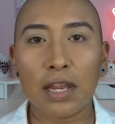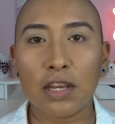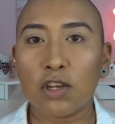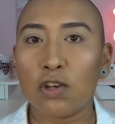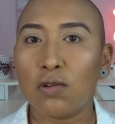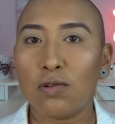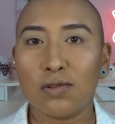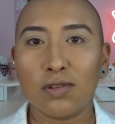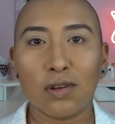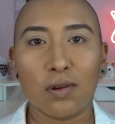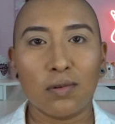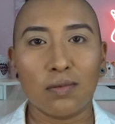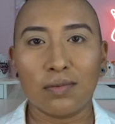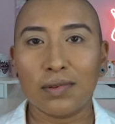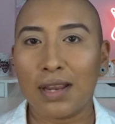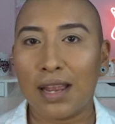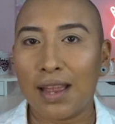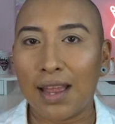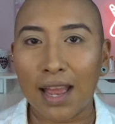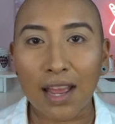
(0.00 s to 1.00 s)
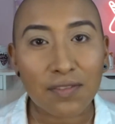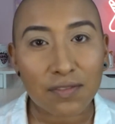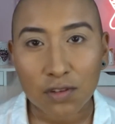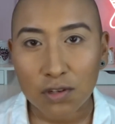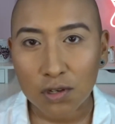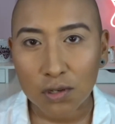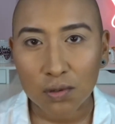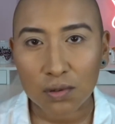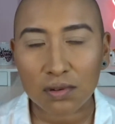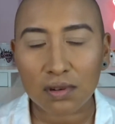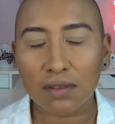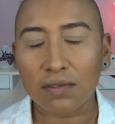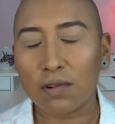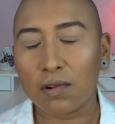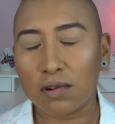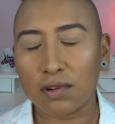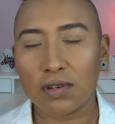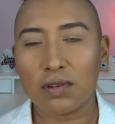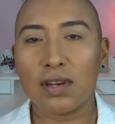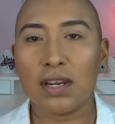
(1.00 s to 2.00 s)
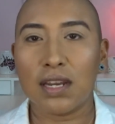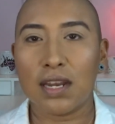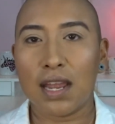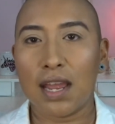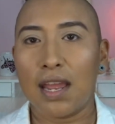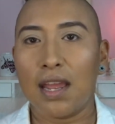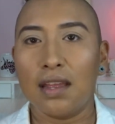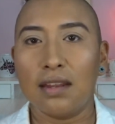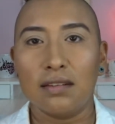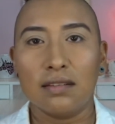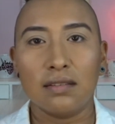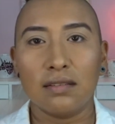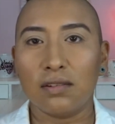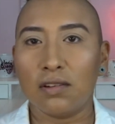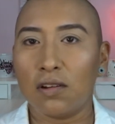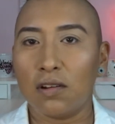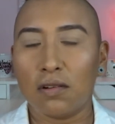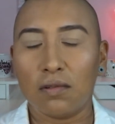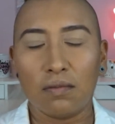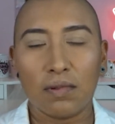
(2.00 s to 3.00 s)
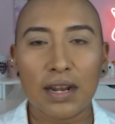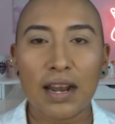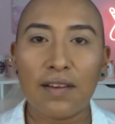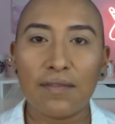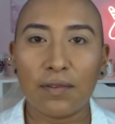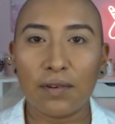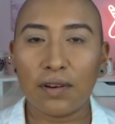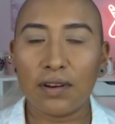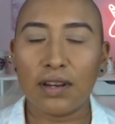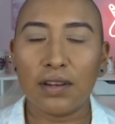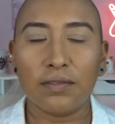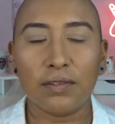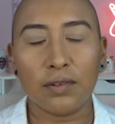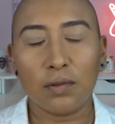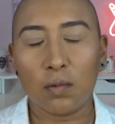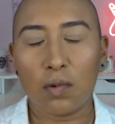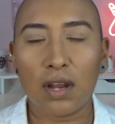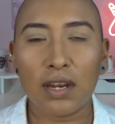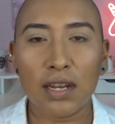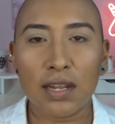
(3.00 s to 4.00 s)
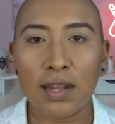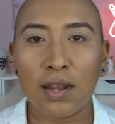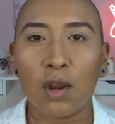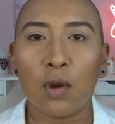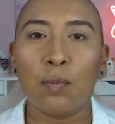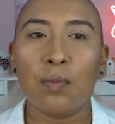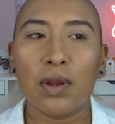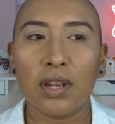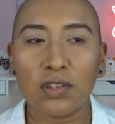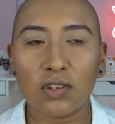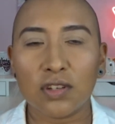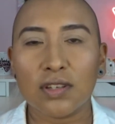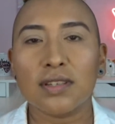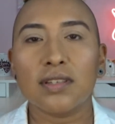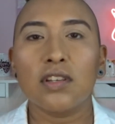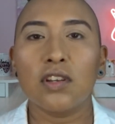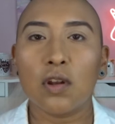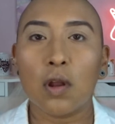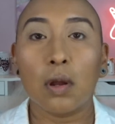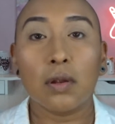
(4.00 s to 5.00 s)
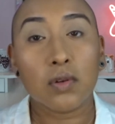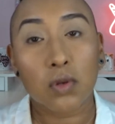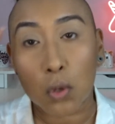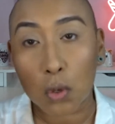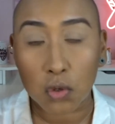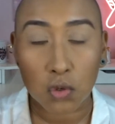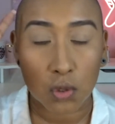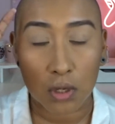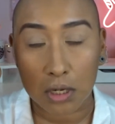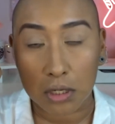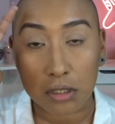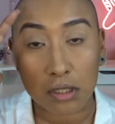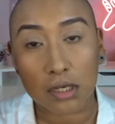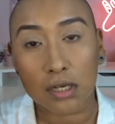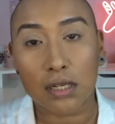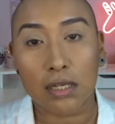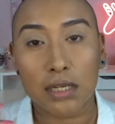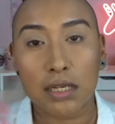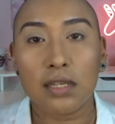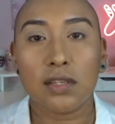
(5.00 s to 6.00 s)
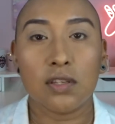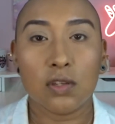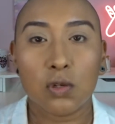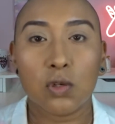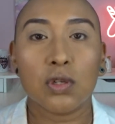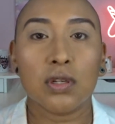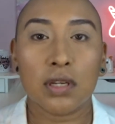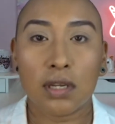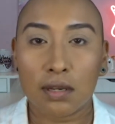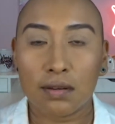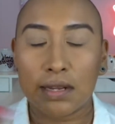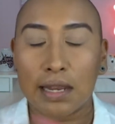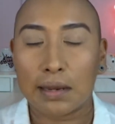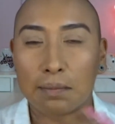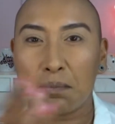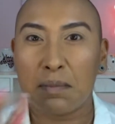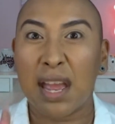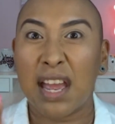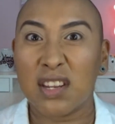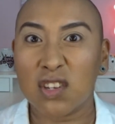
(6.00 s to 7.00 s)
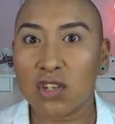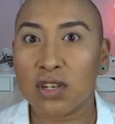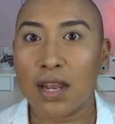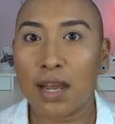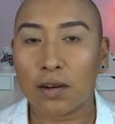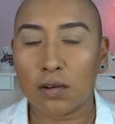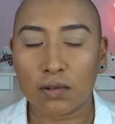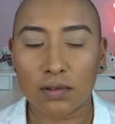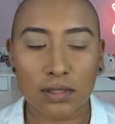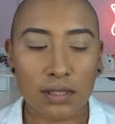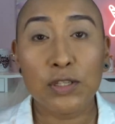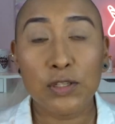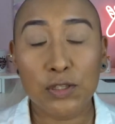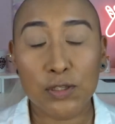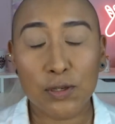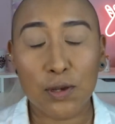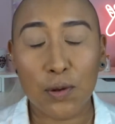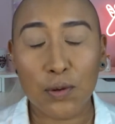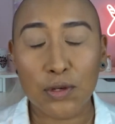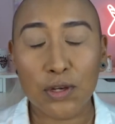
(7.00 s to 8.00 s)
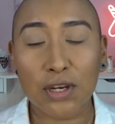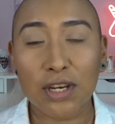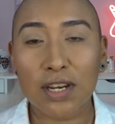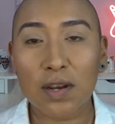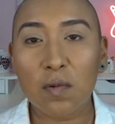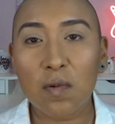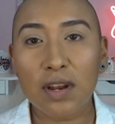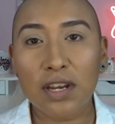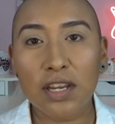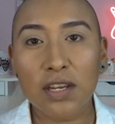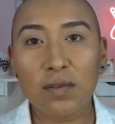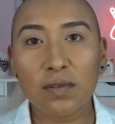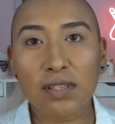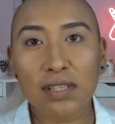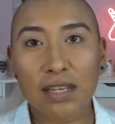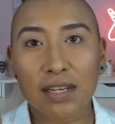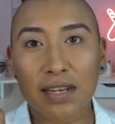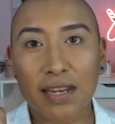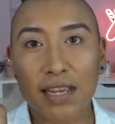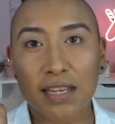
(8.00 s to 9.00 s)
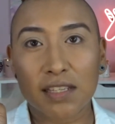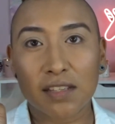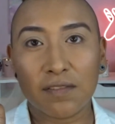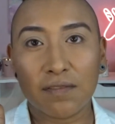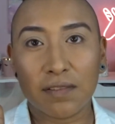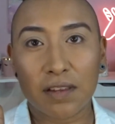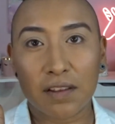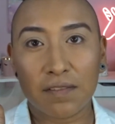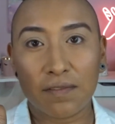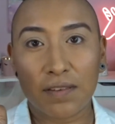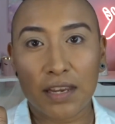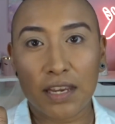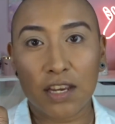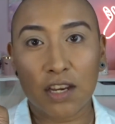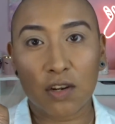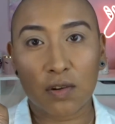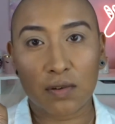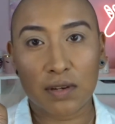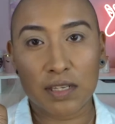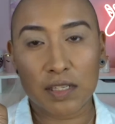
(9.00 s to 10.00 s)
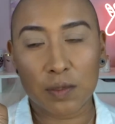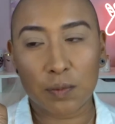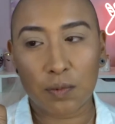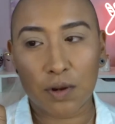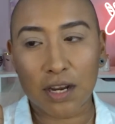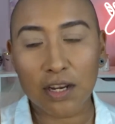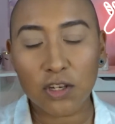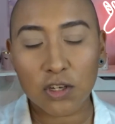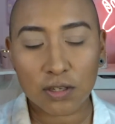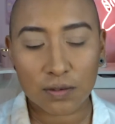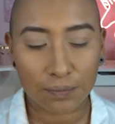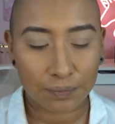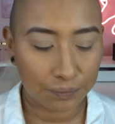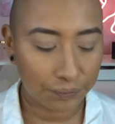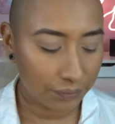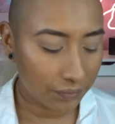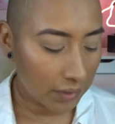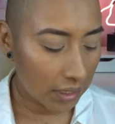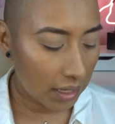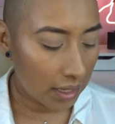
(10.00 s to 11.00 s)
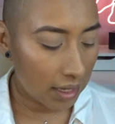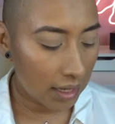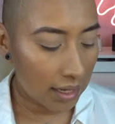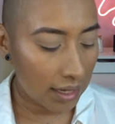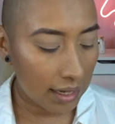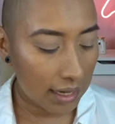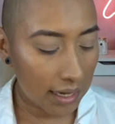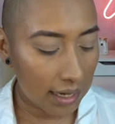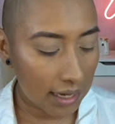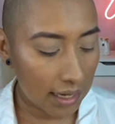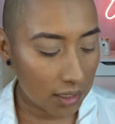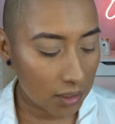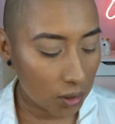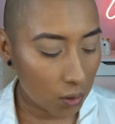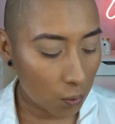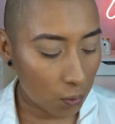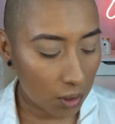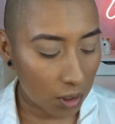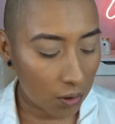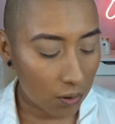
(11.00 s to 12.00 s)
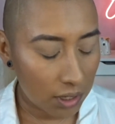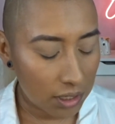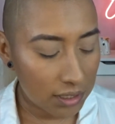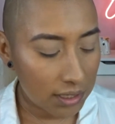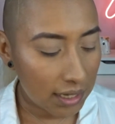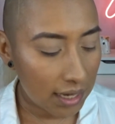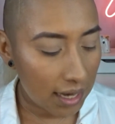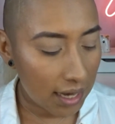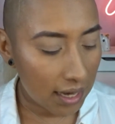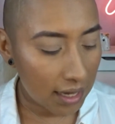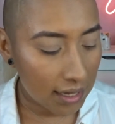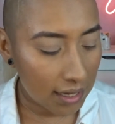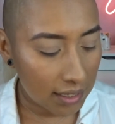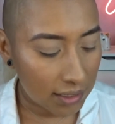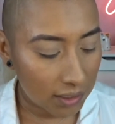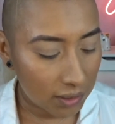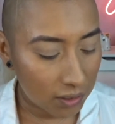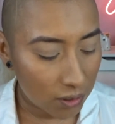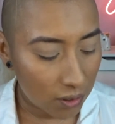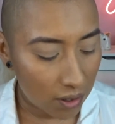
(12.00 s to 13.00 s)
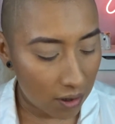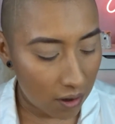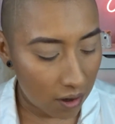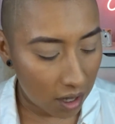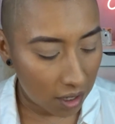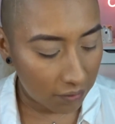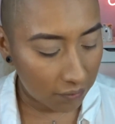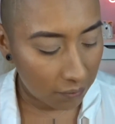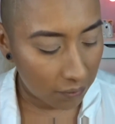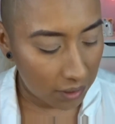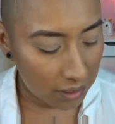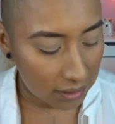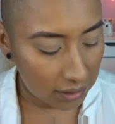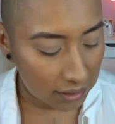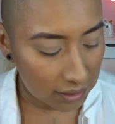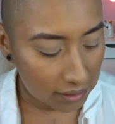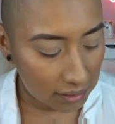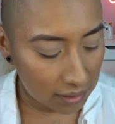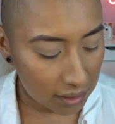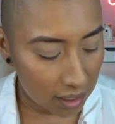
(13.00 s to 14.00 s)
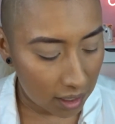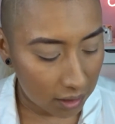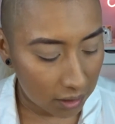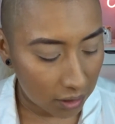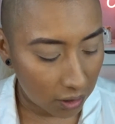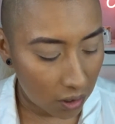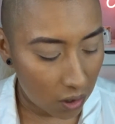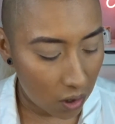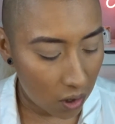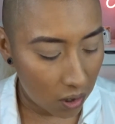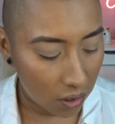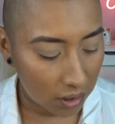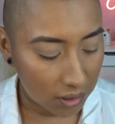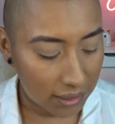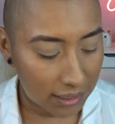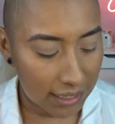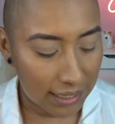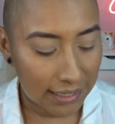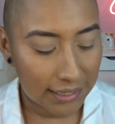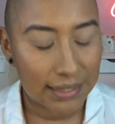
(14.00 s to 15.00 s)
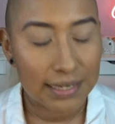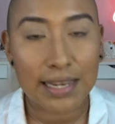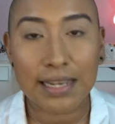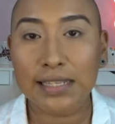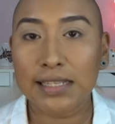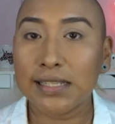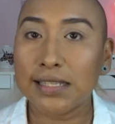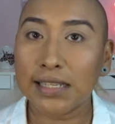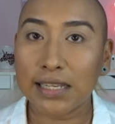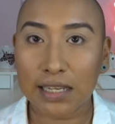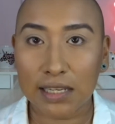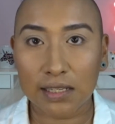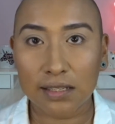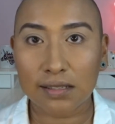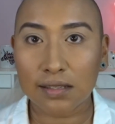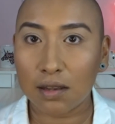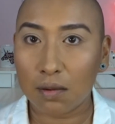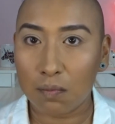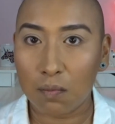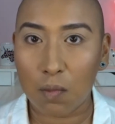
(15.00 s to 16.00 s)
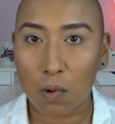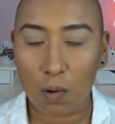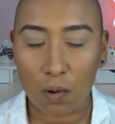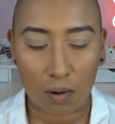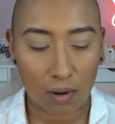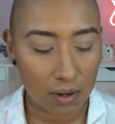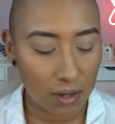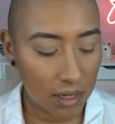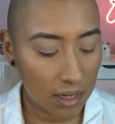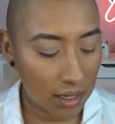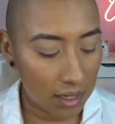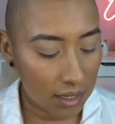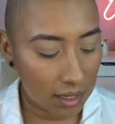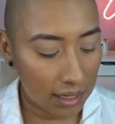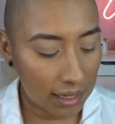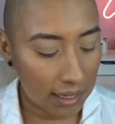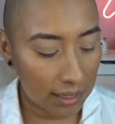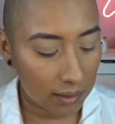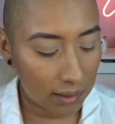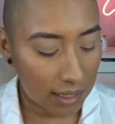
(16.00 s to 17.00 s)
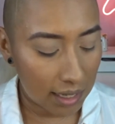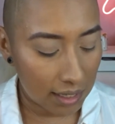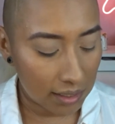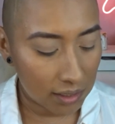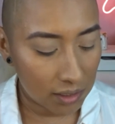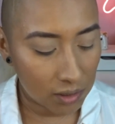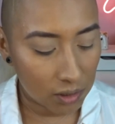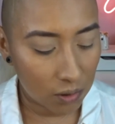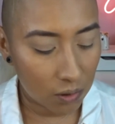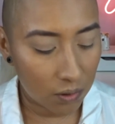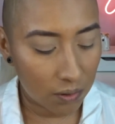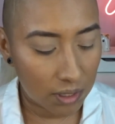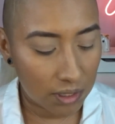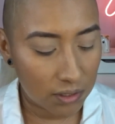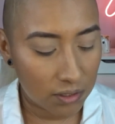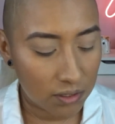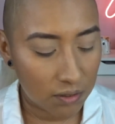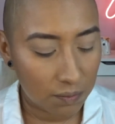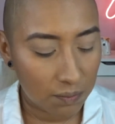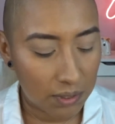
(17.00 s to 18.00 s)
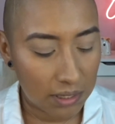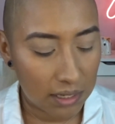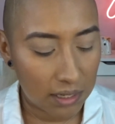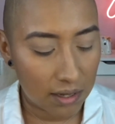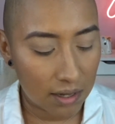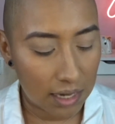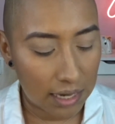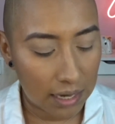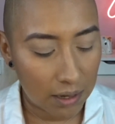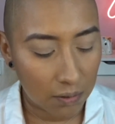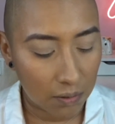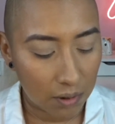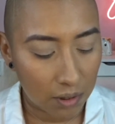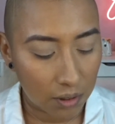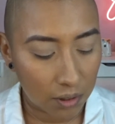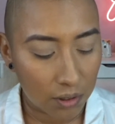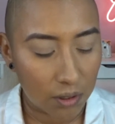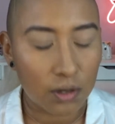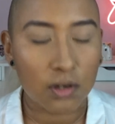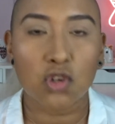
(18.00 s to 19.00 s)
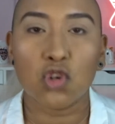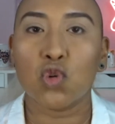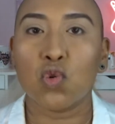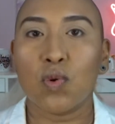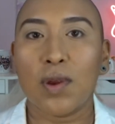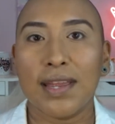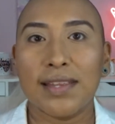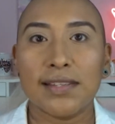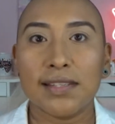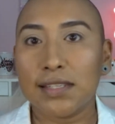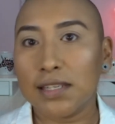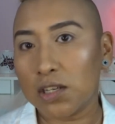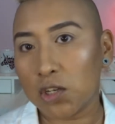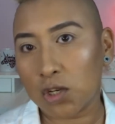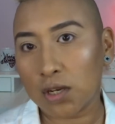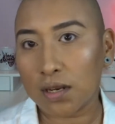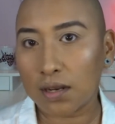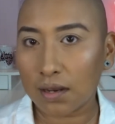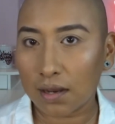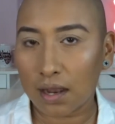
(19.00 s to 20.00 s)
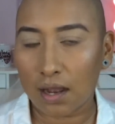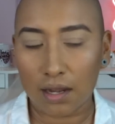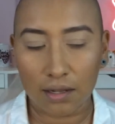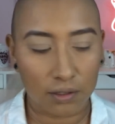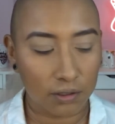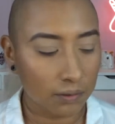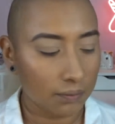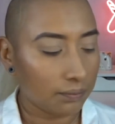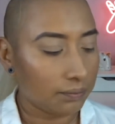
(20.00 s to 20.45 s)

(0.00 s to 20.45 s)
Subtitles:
You don't have to. Of course you can add, you know, whatever if you want in there, but just, you know, traditionally it's usually like matte shadows. So you're gonna want to use a nice fluffy crease brush, and we're going to go ahead and start off with this color called Less is More, and that is going to be our transition color,